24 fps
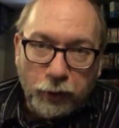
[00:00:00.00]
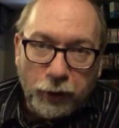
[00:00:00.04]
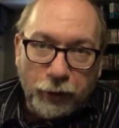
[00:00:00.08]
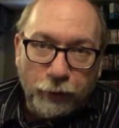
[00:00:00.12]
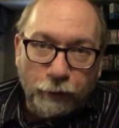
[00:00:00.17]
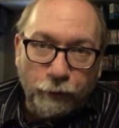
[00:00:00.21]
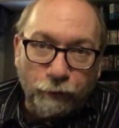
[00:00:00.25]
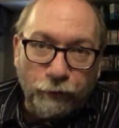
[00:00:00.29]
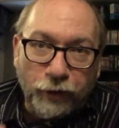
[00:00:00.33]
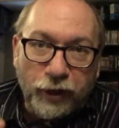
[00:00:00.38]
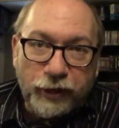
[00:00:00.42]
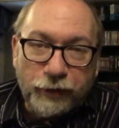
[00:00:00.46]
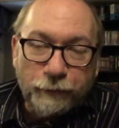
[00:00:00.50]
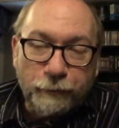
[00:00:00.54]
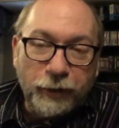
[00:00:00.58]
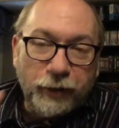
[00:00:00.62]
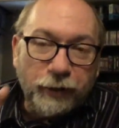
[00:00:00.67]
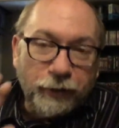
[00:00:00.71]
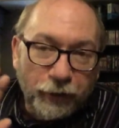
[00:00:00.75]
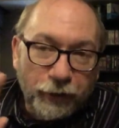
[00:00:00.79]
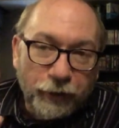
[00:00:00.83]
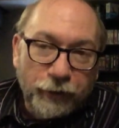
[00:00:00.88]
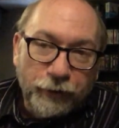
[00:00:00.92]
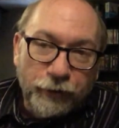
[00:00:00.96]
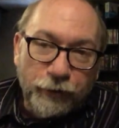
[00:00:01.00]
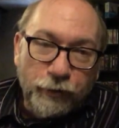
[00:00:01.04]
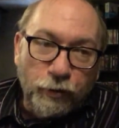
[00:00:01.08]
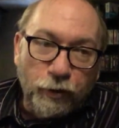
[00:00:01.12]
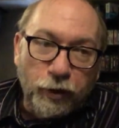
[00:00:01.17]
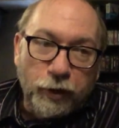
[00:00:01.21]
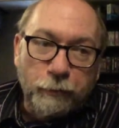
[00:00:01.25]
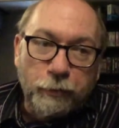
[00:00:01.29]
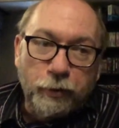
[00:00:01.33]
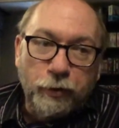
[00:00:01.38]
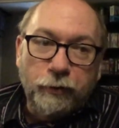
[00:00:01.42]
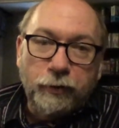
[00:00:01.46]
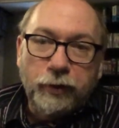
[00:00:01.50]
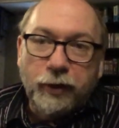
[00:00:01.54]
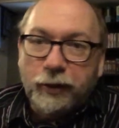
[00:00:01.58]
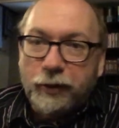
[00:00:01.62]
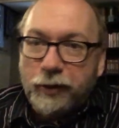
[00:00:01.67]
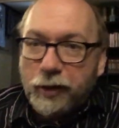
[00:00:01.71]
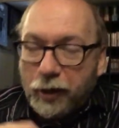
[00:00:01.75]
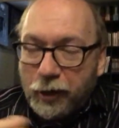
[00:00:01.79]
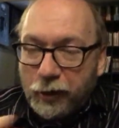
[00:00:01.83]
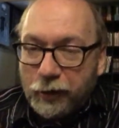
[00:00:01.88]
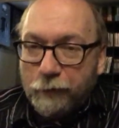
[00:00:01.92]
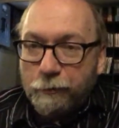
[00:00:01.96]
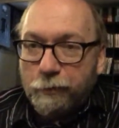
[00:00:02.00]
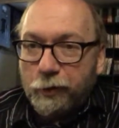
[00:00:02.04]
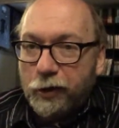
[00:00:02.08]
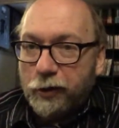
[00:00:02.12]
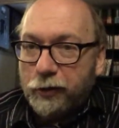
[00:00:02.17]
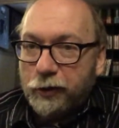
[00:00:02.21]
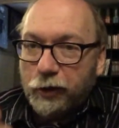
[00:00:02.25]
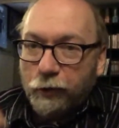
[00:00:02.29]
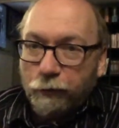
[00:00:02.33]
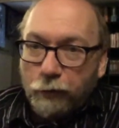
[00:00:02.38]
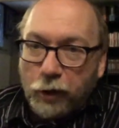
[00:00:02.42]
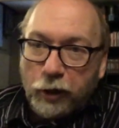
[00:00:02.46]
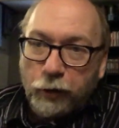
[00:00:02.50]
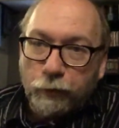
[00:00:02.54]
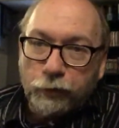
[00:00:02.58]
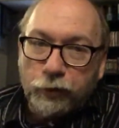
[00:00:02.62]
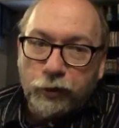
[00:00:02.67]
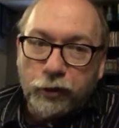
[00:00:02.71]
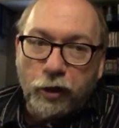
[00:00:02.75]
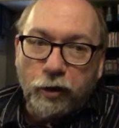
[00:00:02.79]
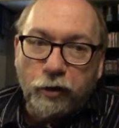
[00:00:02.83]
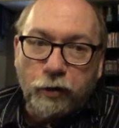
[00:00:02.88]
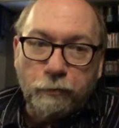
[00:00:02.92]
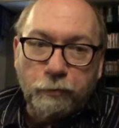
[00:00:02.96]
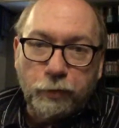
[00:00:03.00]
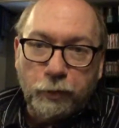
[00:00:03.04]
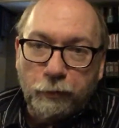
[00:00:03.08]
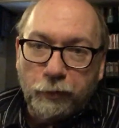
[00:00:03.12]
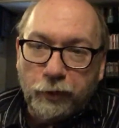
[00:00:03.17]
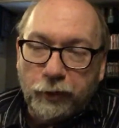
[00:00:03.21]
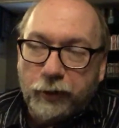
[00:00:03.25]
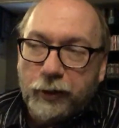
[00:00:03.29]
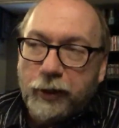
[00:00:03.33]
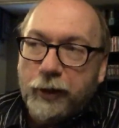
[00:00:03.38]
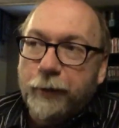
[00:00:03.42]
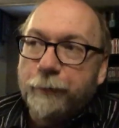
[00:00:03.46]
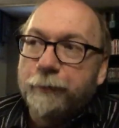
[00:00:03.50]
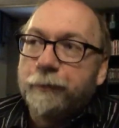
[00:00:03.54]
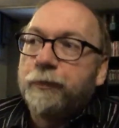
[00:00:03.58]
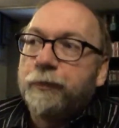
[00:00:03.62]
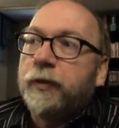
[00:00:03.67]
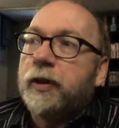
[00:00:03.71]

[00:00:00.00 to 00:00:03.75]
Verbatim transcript: uh, raised me knowing about like hockey players like Rocket Richard and people like that.